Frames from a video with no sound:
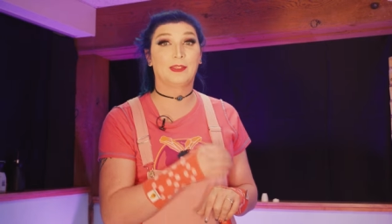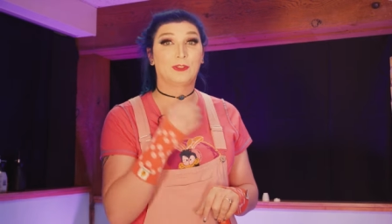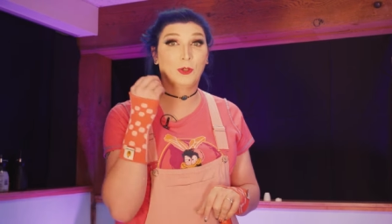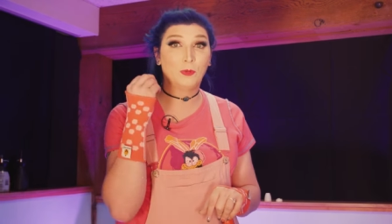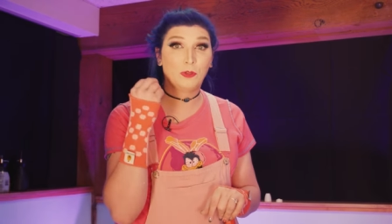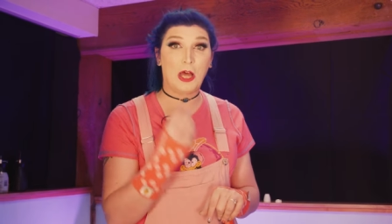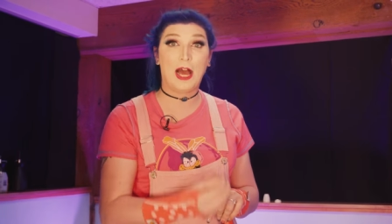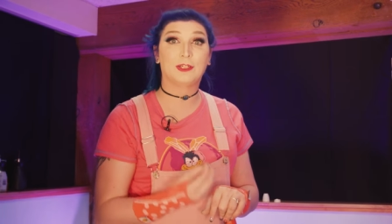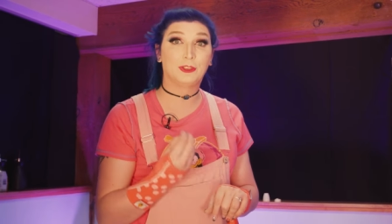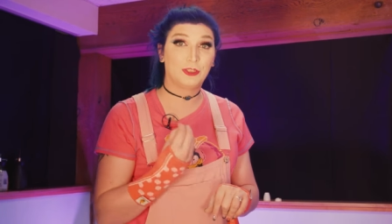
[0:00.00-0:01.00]
is so
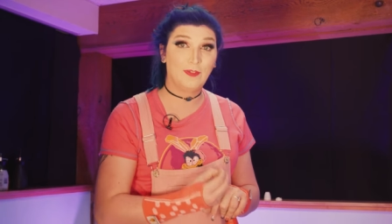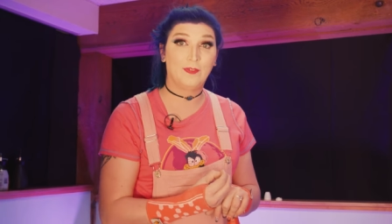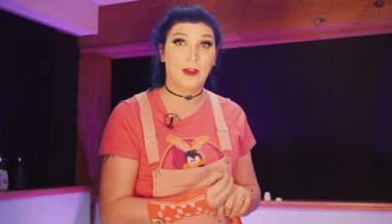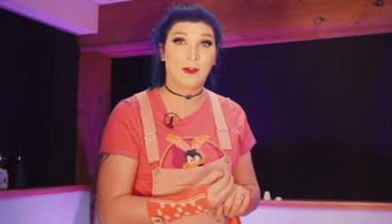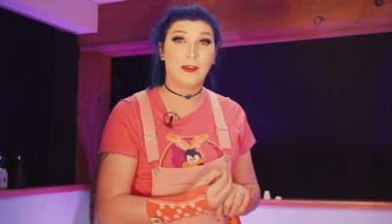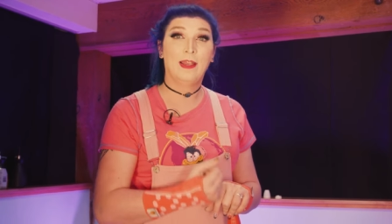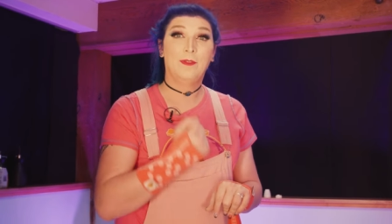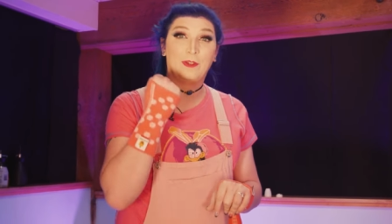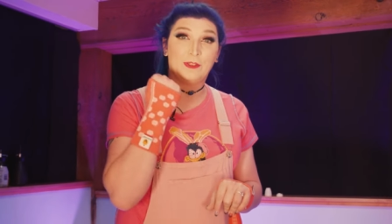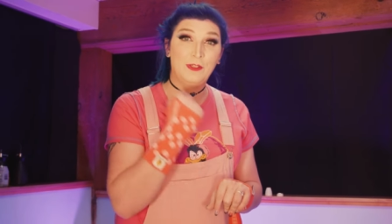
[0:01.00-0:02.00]
lodged in there,
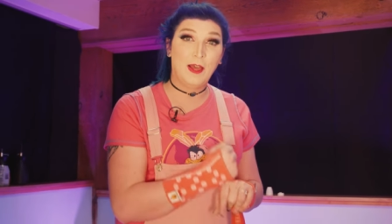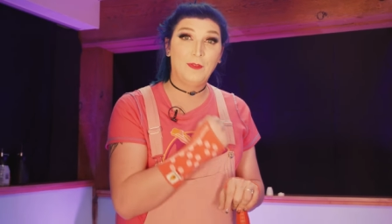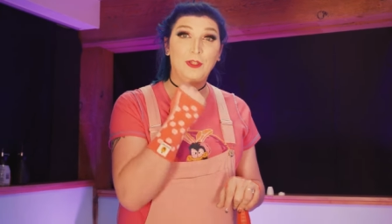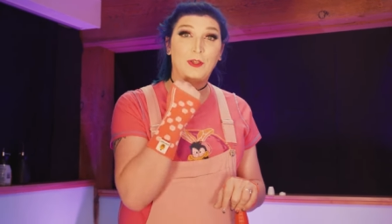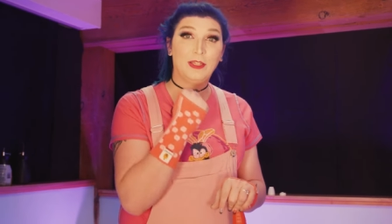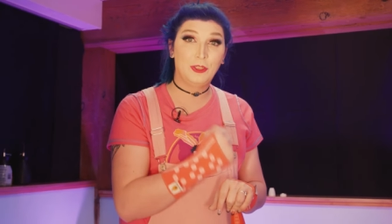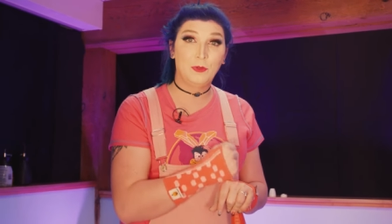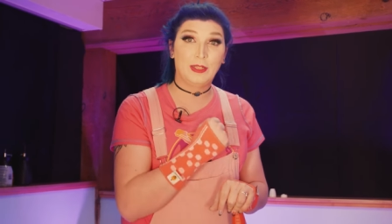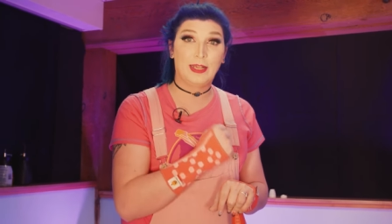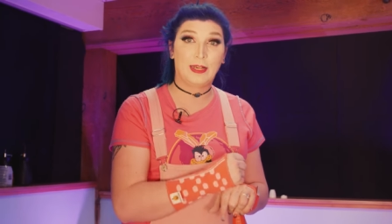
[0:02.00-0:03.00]
there's nothing you can
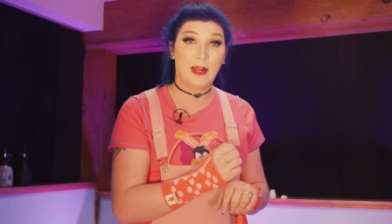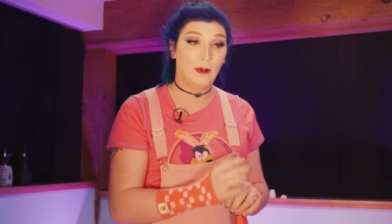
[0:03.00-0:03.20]
do to get it